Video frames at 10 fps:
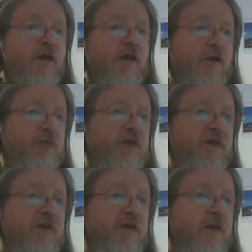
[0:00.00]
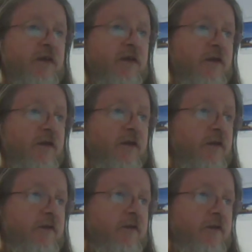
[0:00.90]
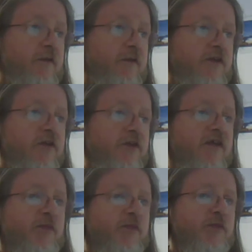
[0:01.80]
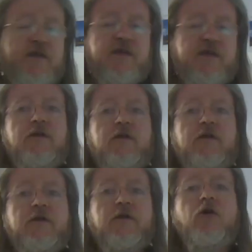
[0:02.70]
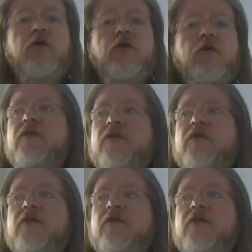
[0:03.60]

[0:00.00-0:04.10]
are putting at your disposal all the